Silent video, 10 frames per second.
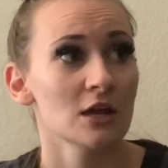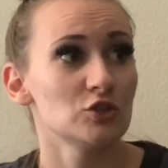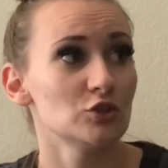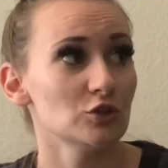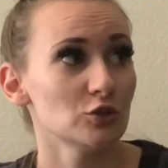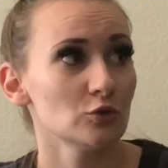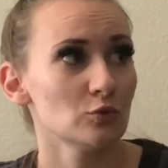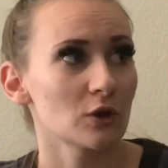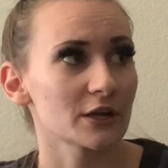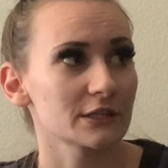Do you
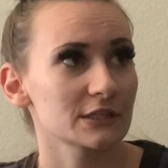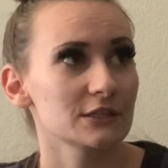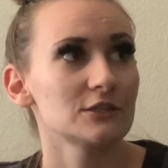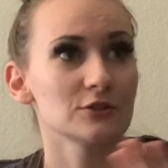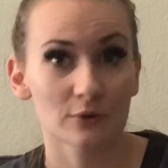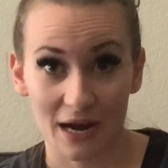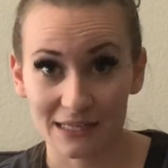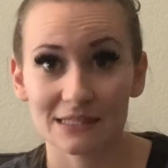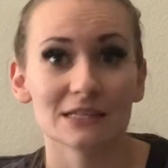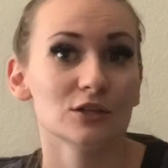want to do
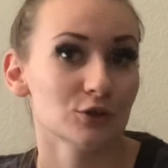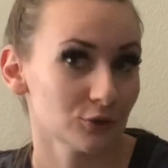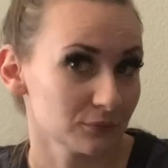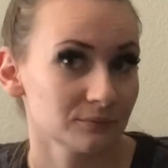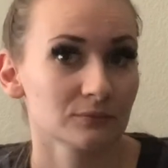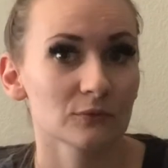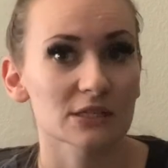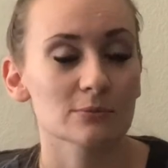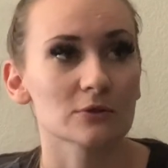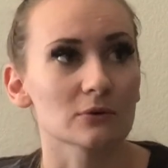ICU,
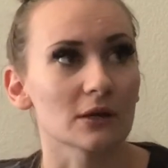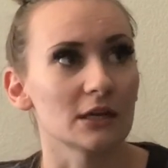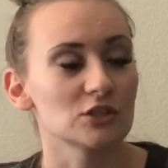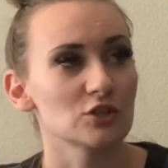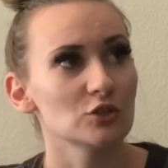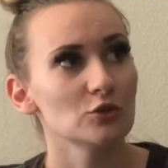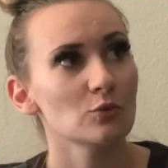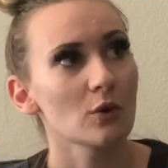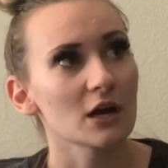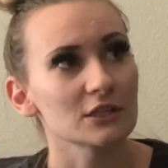respiratory? Do you
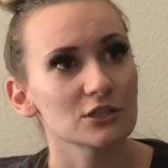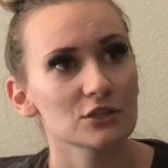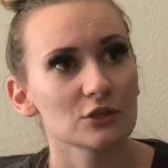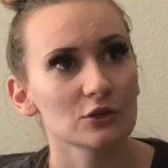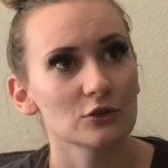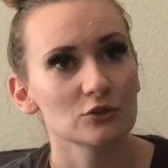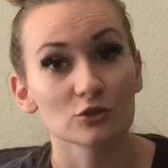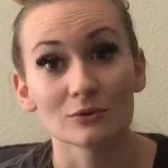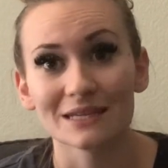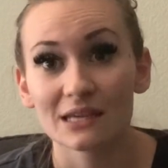want to
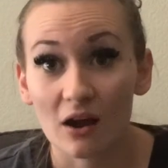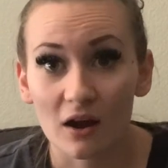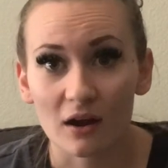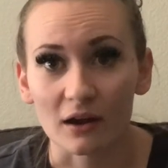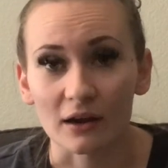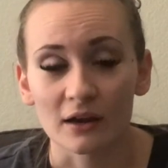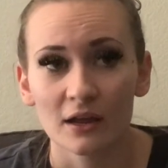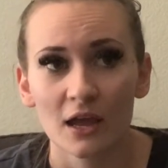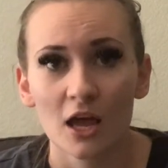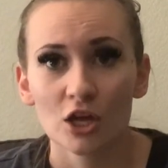do ER?
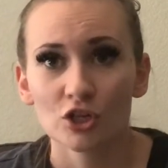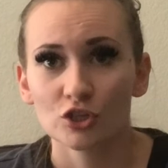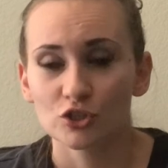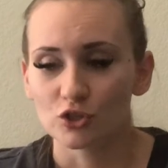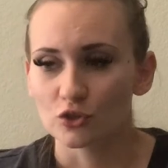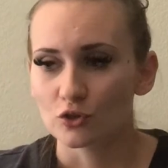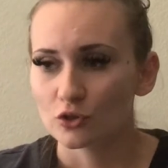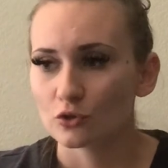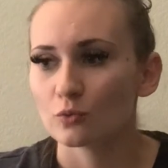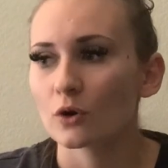Do
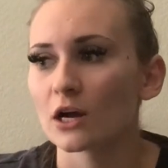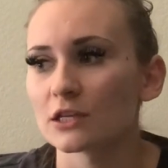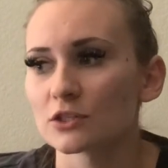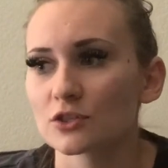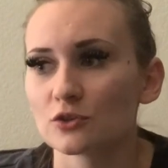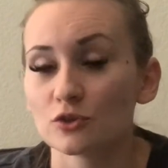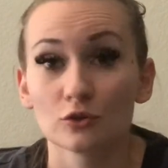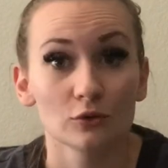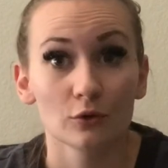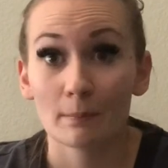you want to
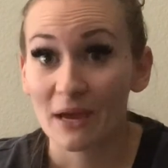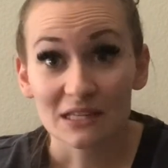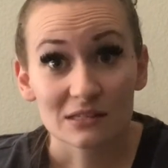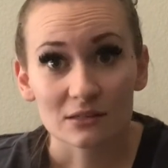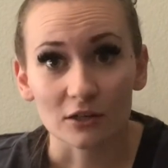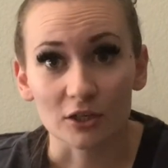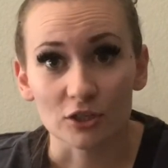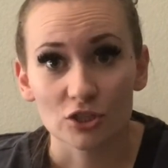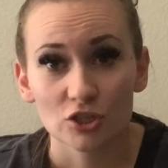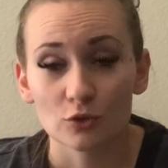do med surg?
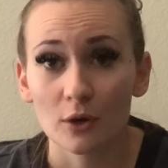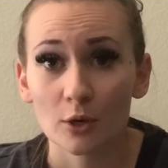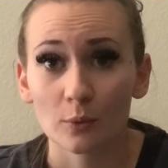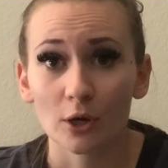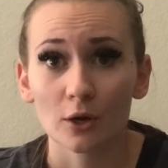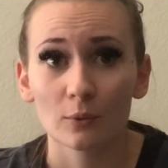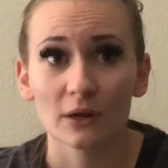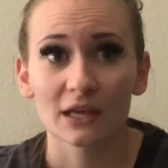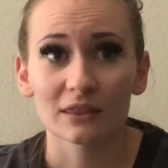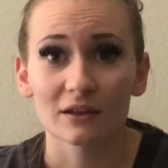Do you want to work
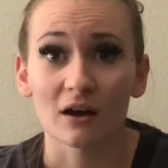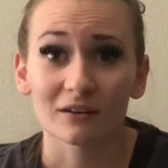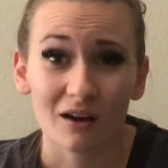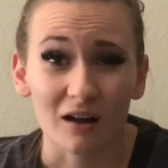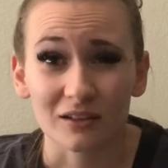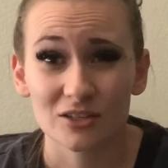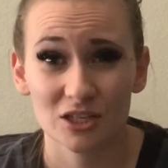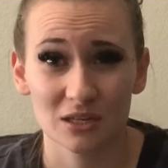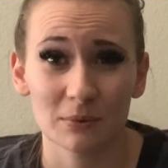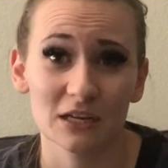with
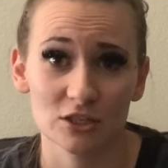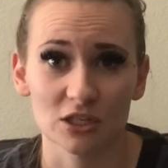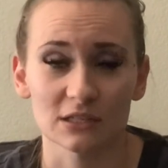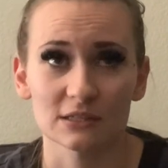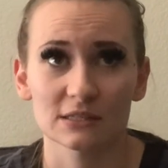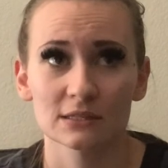oncology patients,